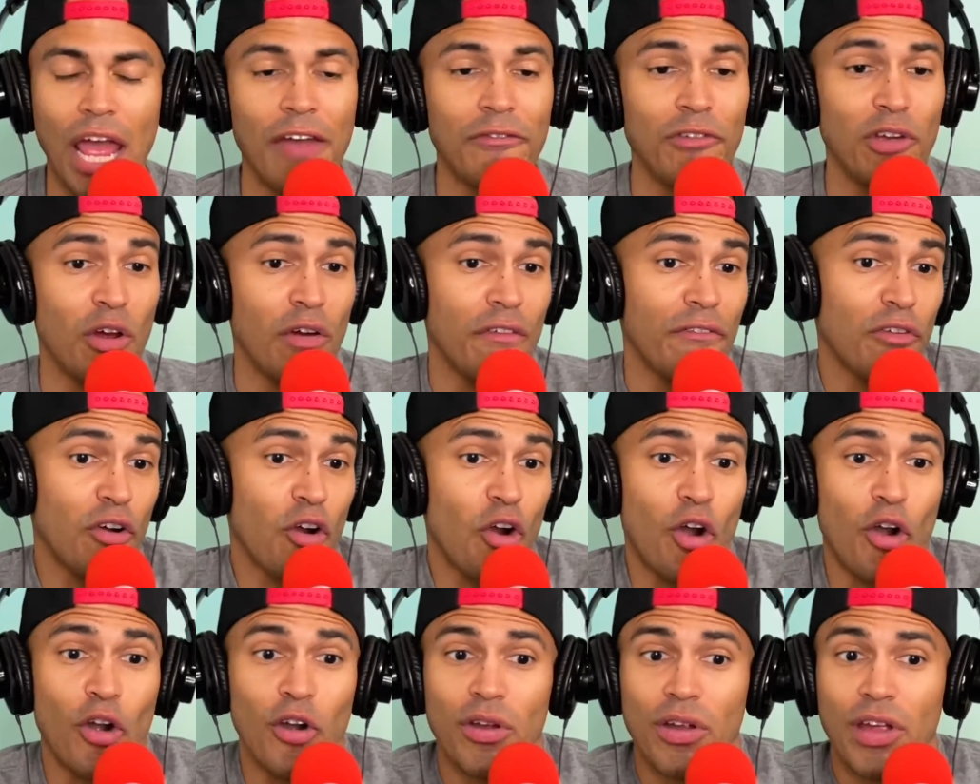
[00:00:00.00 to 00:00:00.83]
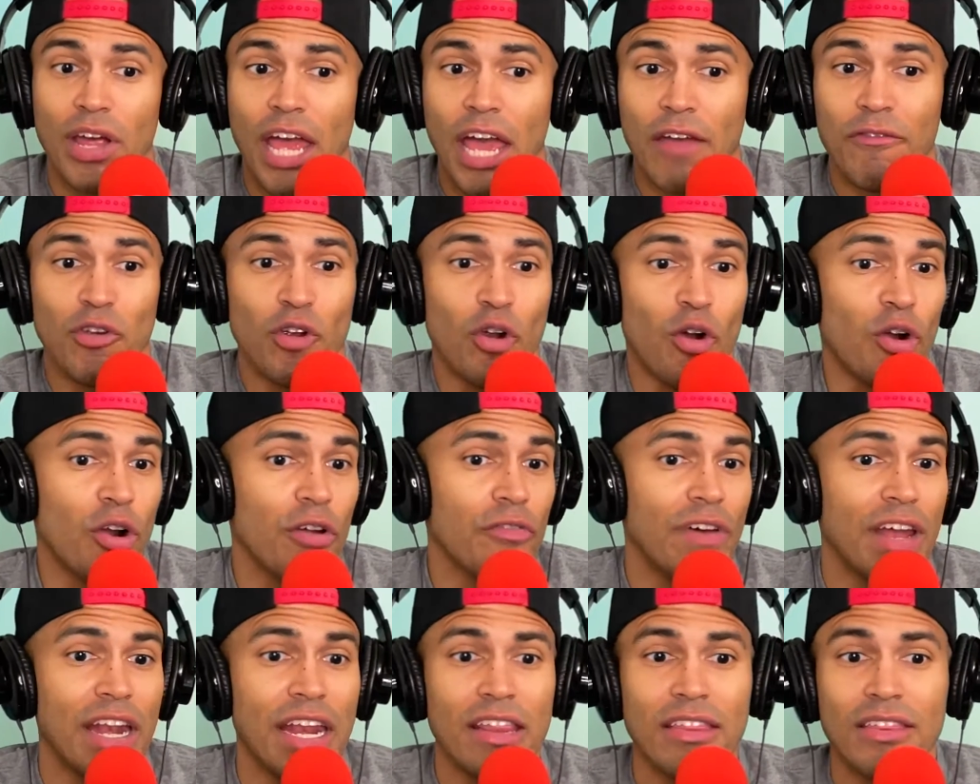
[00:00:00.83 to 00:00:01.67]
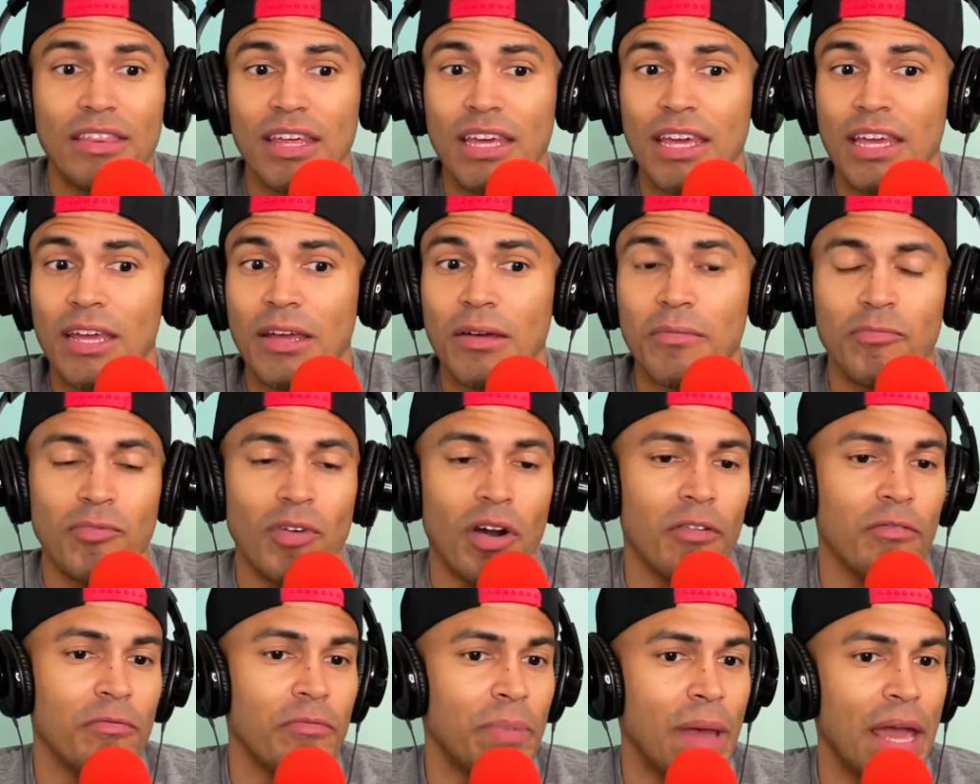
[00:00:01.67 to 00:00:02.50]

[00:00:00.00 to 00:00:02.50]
have you heard of anything of